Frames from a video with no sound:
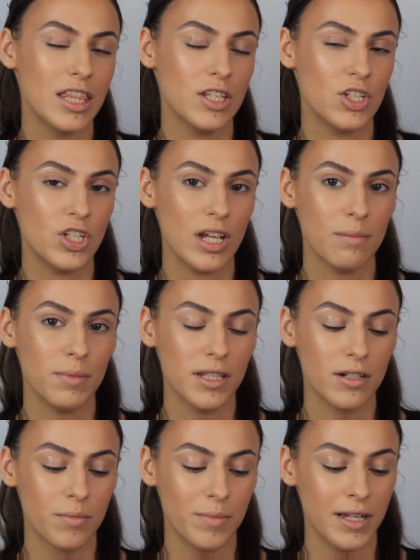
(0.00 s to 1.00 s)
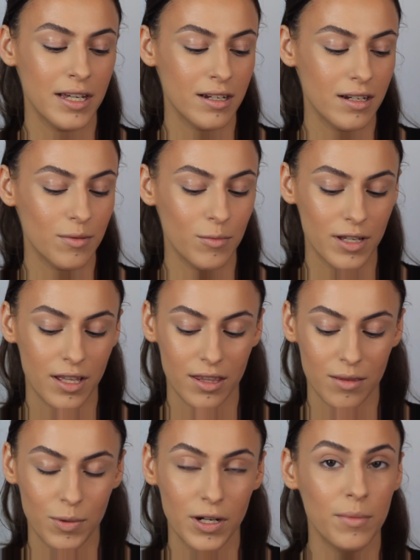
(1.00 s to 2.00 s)
this shape a little bit
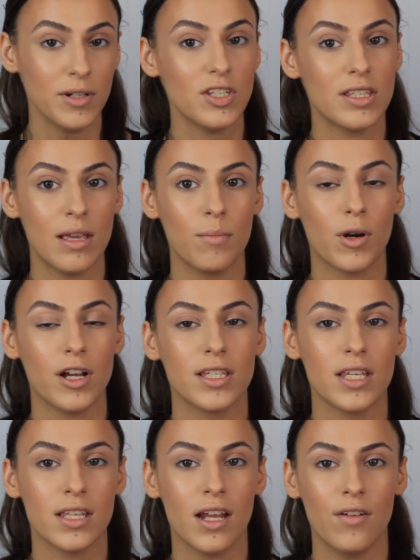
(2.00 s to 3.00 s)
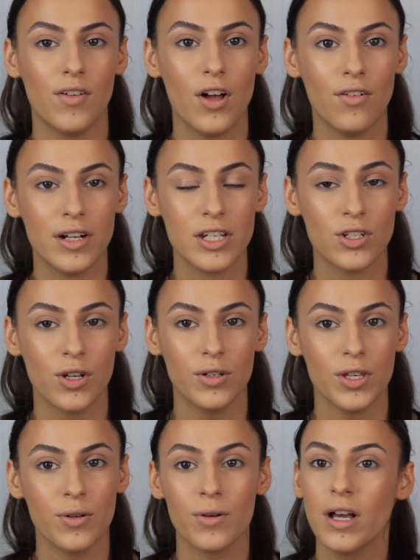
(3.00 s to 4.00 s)
with pretty much the same process that I've already
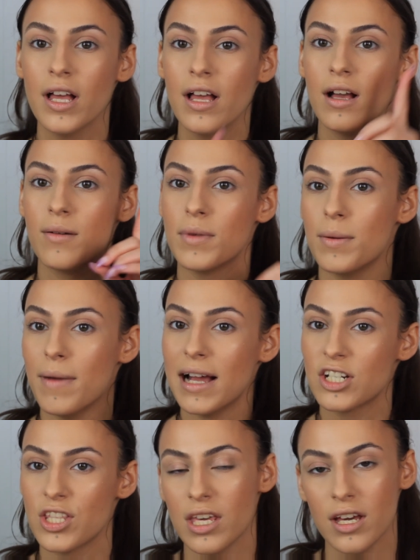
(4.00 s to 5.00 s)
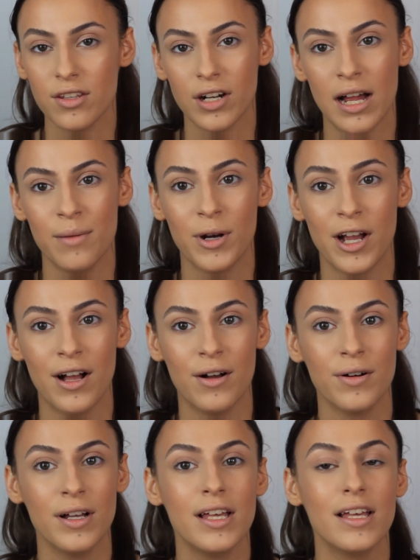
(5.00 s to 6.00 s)
shown you. I'm going to match the other eyebrow.